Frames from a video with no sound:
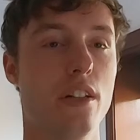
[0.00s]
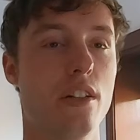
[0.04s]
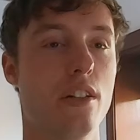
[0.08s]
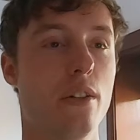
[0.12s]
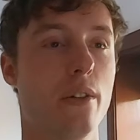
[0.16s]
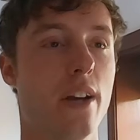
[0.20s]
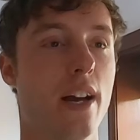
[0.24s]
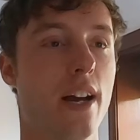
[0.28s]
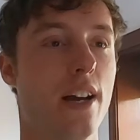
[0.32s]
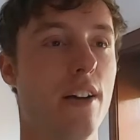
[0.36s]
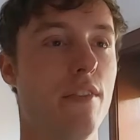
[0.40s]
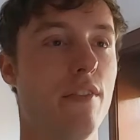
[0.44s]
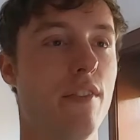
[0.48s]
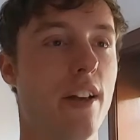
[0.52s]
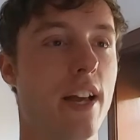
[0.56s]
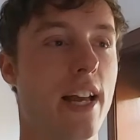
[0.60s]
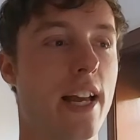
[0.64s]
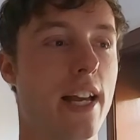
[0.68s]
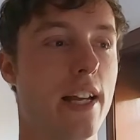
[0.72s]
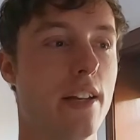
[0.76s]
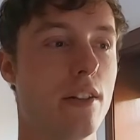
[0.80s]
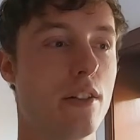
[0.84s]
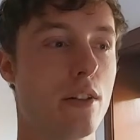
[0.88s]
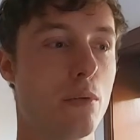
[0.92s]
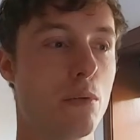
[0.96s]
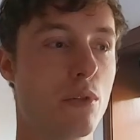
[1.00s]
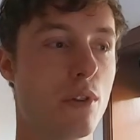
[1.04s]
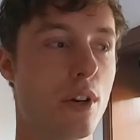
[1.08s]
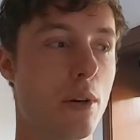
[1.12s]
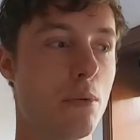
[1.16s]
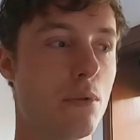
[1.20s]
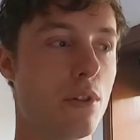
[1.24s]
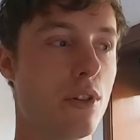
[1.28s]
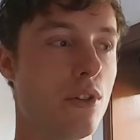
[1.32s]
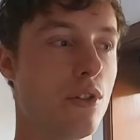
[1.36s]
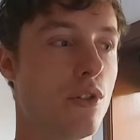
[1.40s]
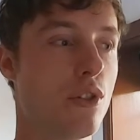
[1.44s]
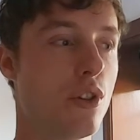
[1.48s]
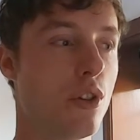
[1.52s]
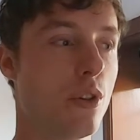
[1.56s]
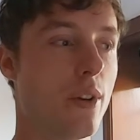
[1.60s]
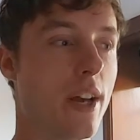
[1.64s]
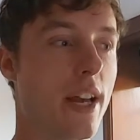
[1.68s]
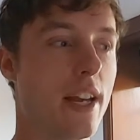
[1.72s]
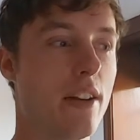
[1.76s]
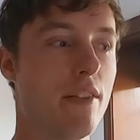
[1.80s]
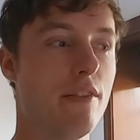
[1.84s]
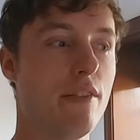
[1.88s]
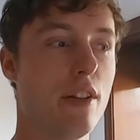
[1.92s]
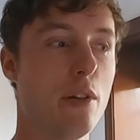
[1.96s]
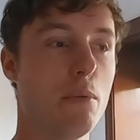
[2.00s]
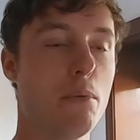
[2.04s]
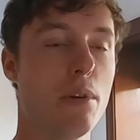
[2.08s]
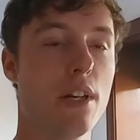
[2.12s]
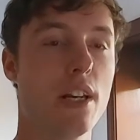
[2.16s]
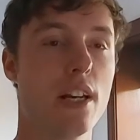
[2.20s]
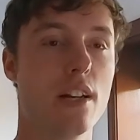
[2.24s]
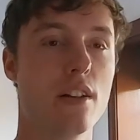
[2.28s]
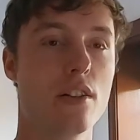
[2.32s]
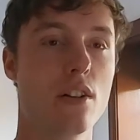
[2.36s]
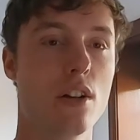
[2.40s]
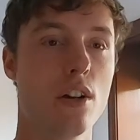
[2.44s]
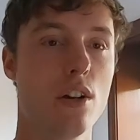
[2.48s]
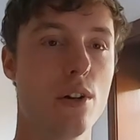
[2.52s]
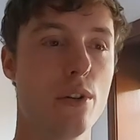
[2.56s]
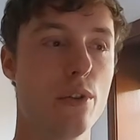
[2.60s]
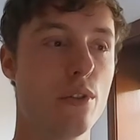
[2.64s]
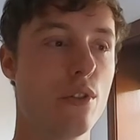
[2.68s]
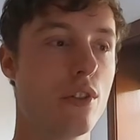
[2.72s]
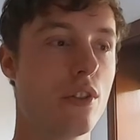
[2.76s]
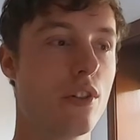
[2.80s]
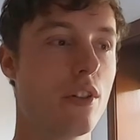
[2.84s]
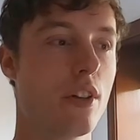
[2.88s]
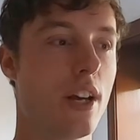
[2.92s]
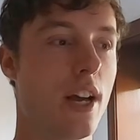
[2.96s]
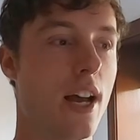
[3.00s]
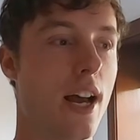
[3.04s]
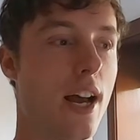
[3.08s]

to have a subscription to a VPS host.